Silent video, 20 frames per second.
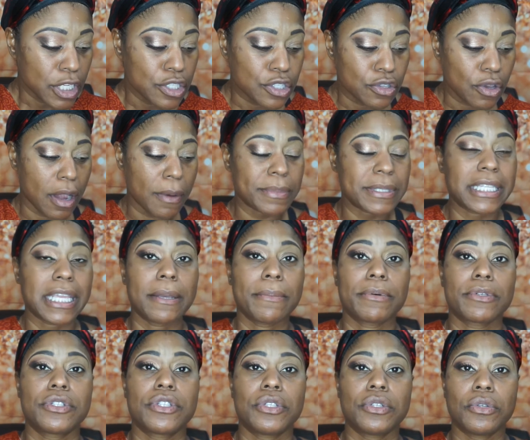So I was
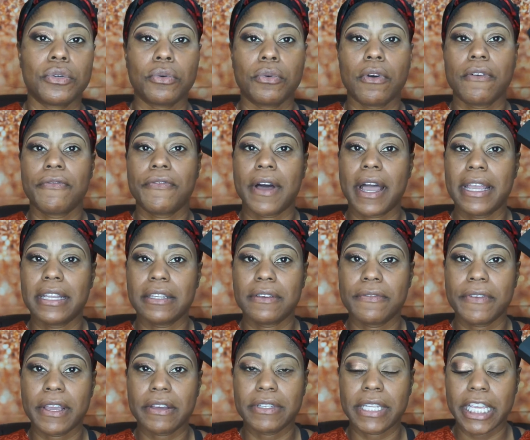able to find a
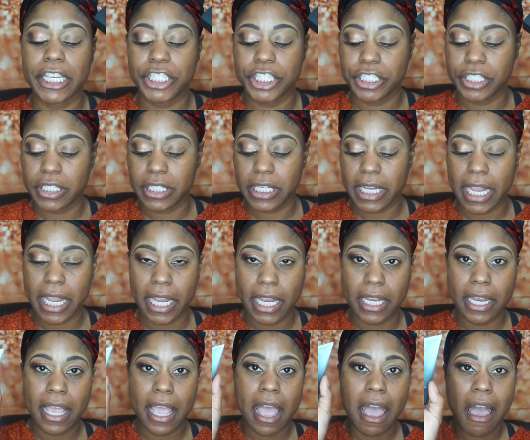foundation
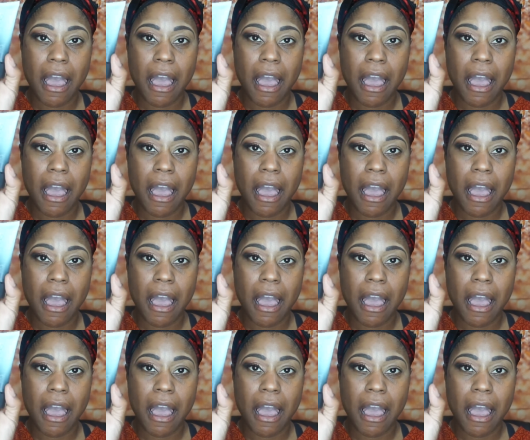shade.